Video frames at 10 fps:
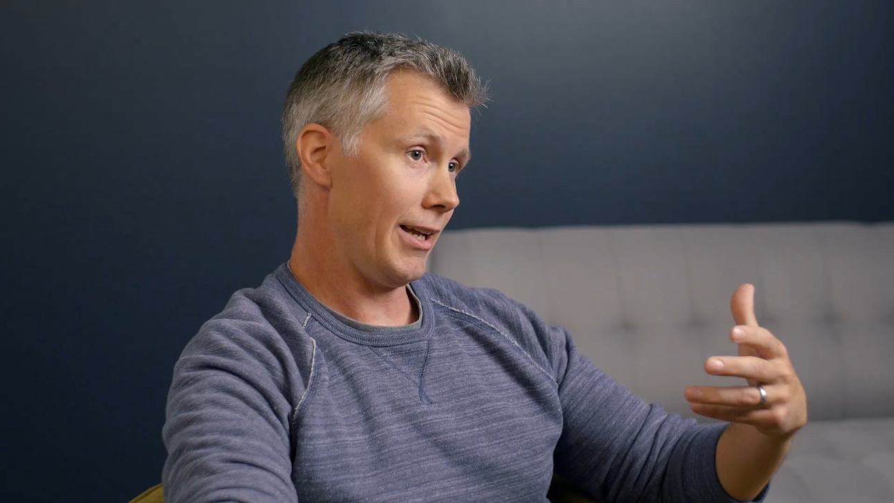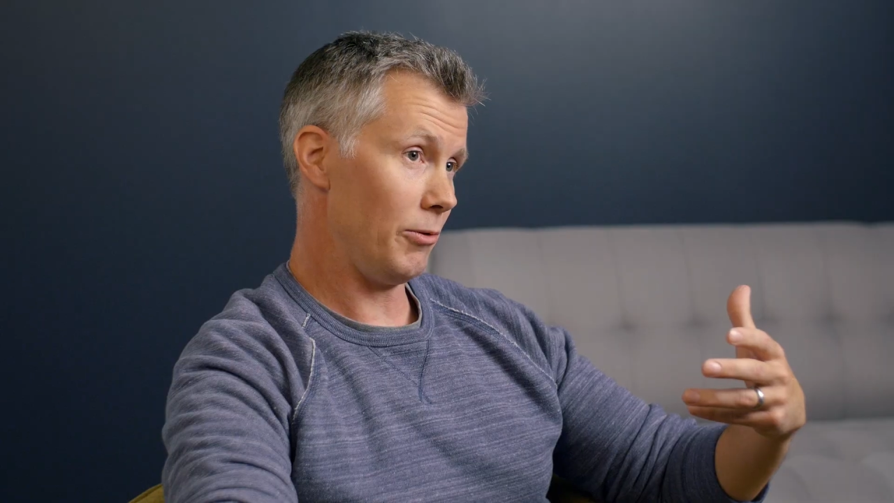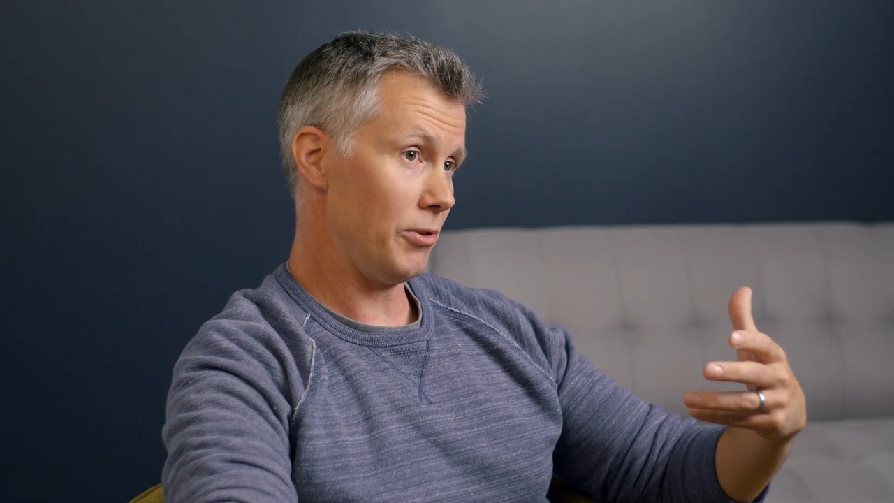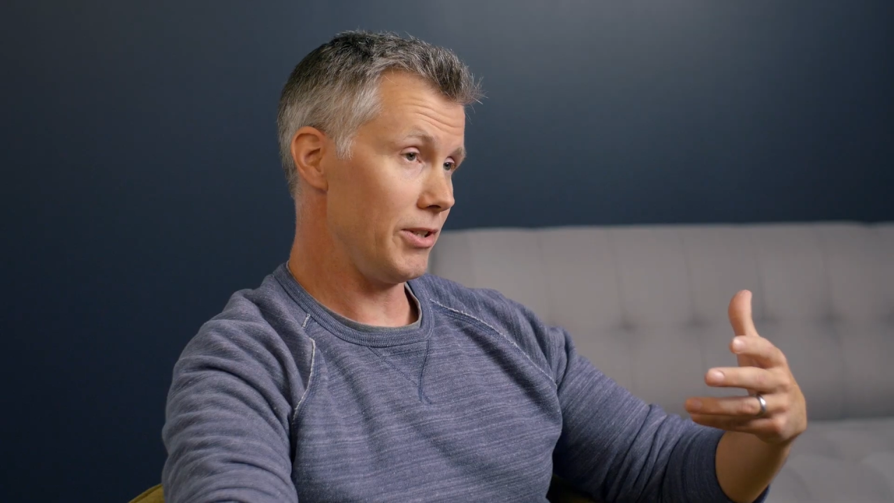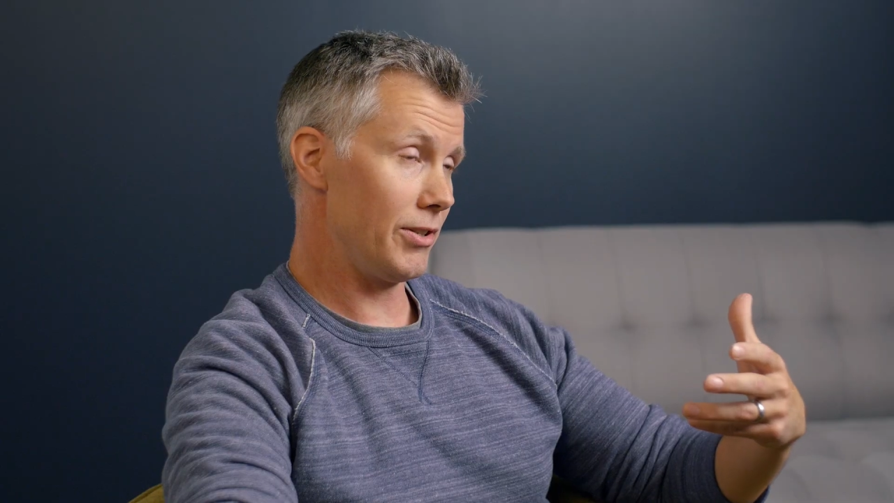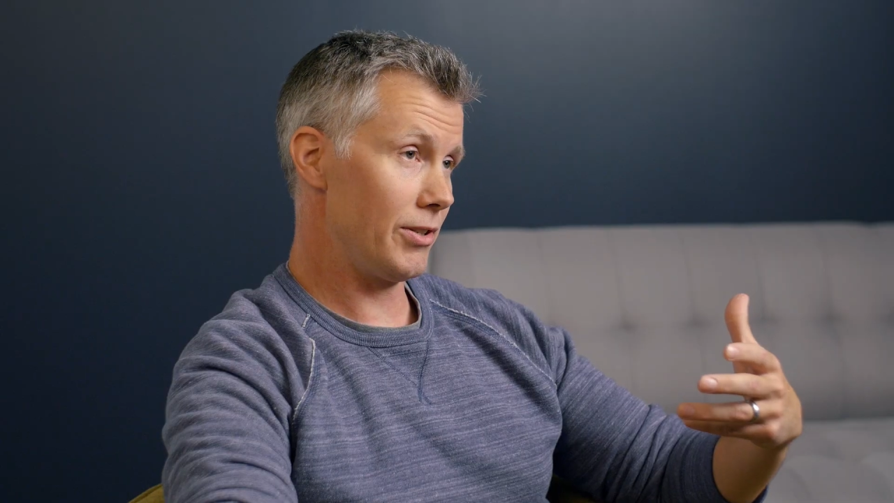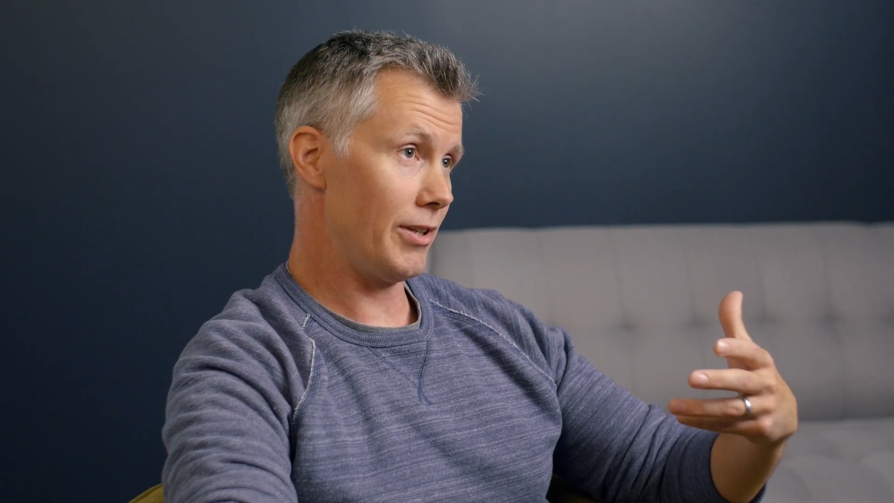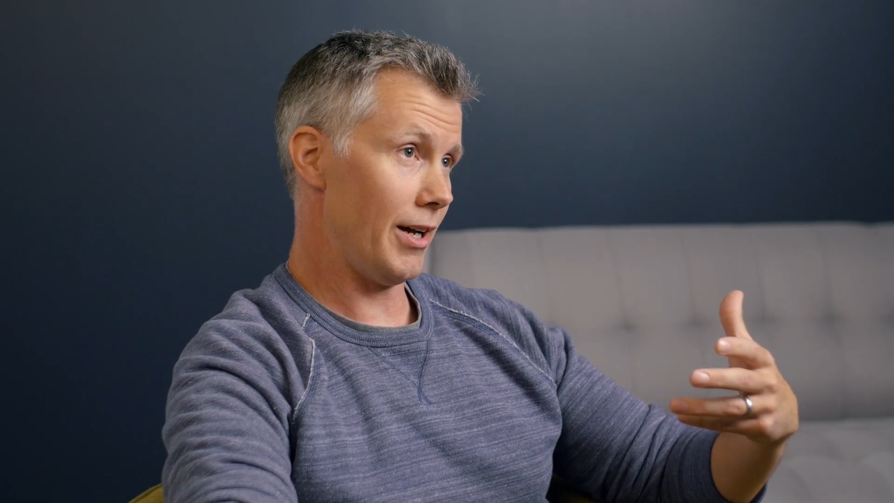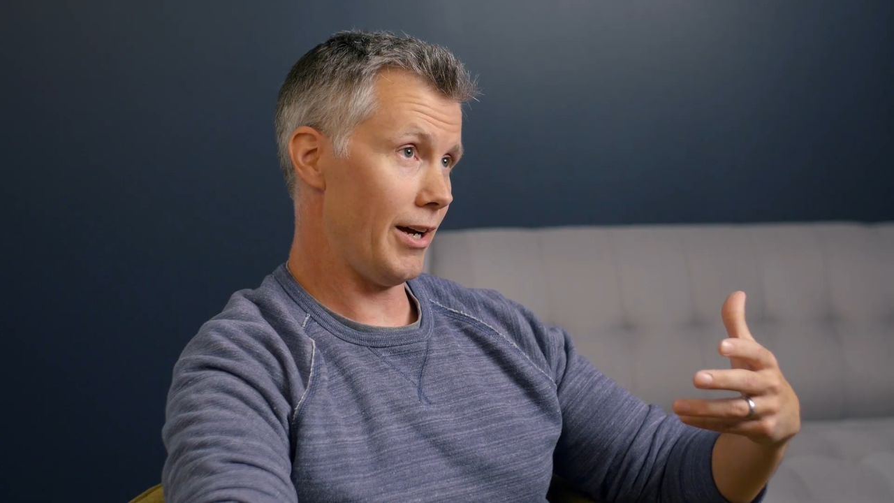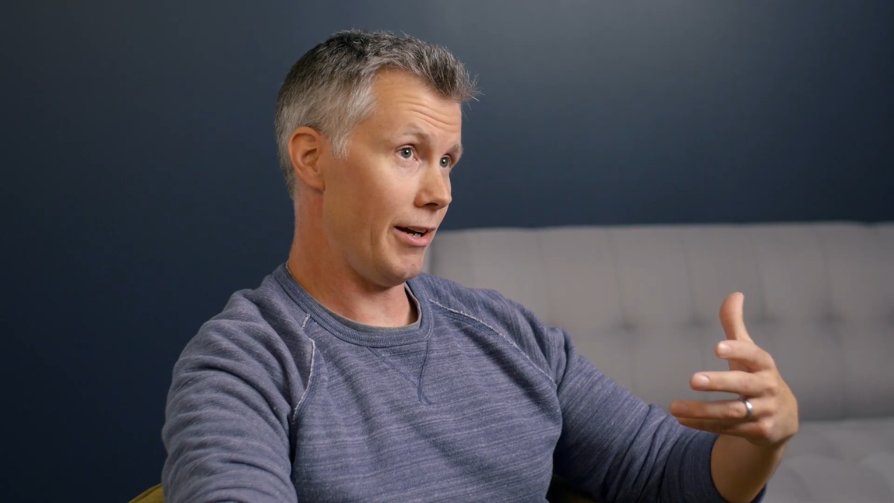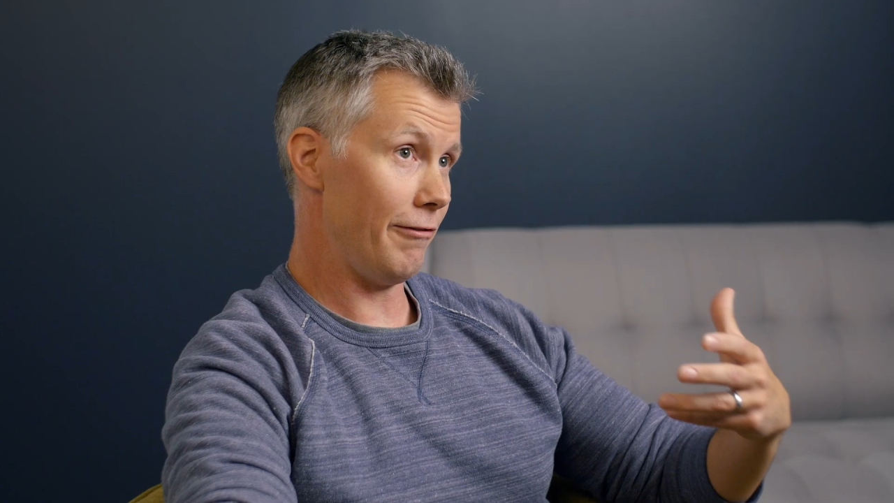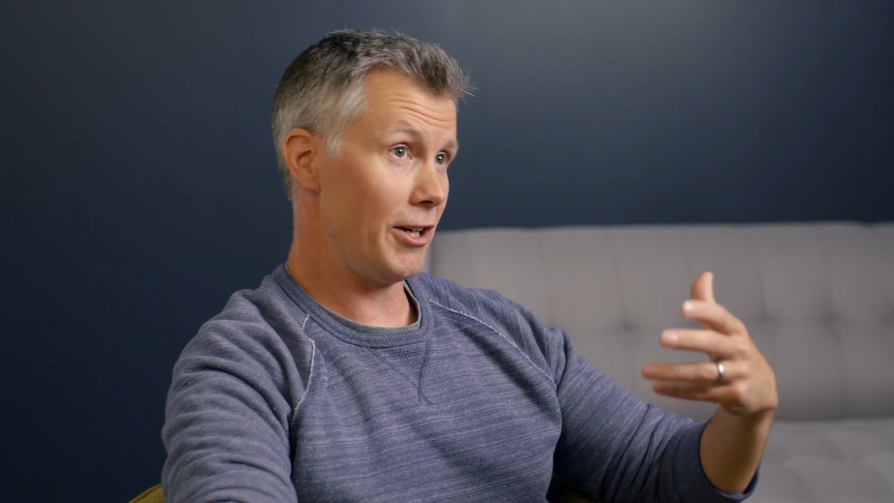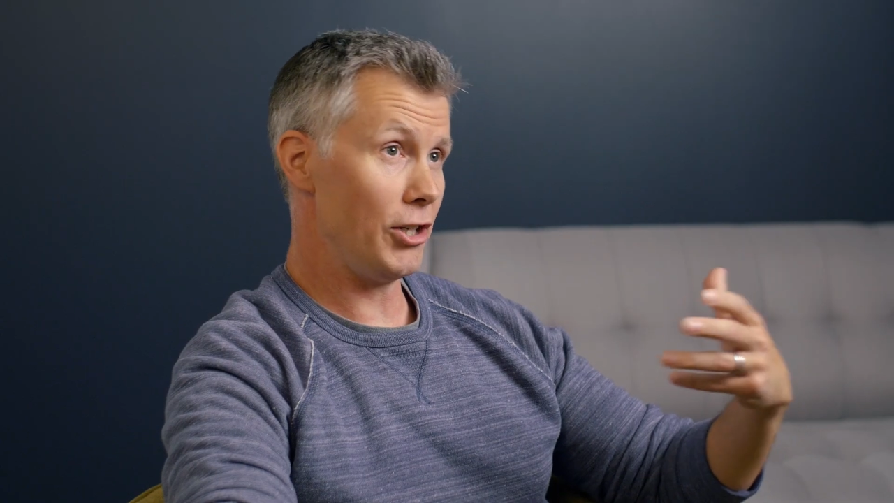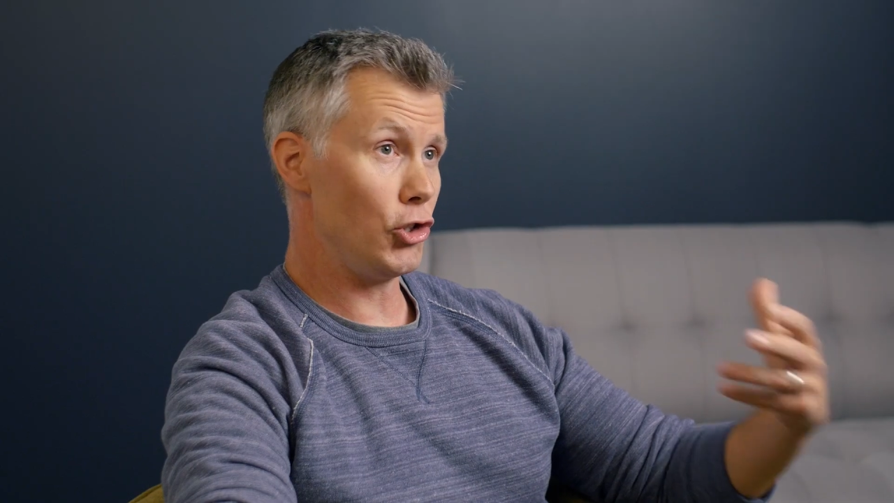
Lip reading: And it was very